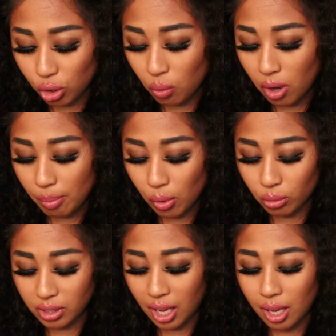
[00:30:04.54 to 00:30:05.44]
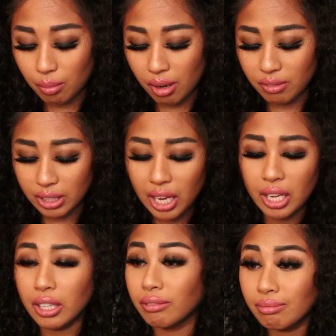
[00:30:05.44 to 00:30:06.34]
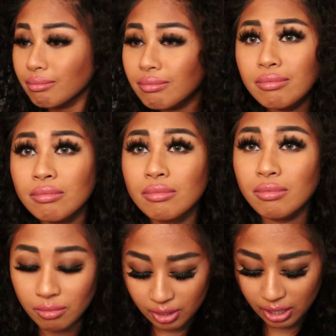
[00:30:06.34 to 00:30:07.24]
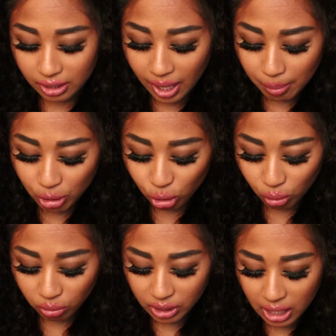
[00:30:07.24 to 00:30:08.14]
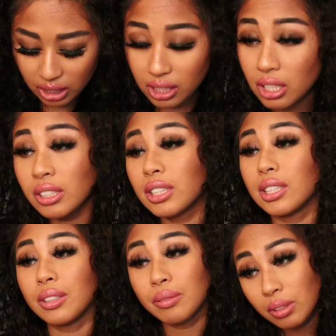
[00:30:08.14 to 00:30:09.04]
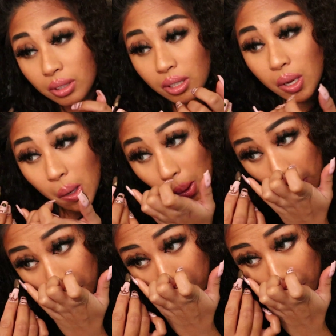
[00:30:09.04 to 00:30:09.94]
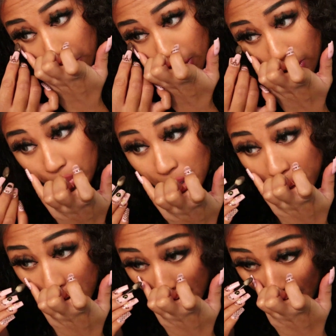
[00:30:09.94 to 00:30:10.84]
show up on time every day? That means you don't take it seriously. You know what I mean?